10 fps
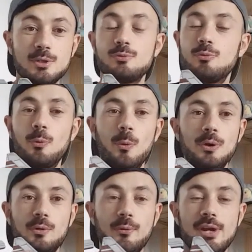just
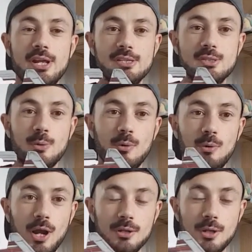wandering into a
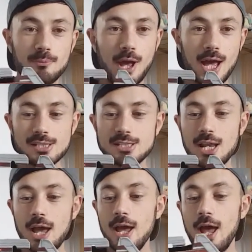random
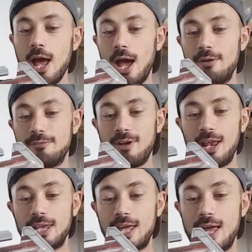Asda and
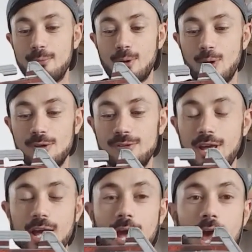finally came across
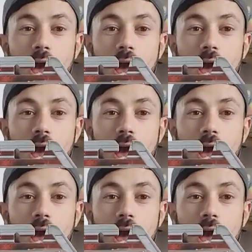it.